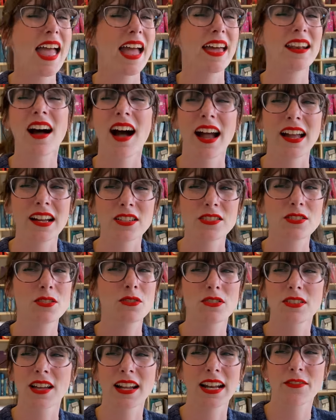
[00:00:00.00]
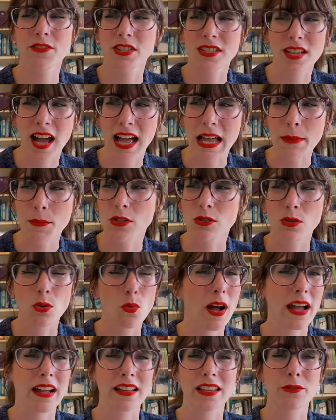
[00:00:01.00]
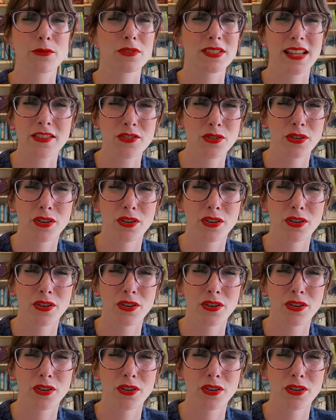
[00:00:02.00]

And I also do not have the time to quietly resent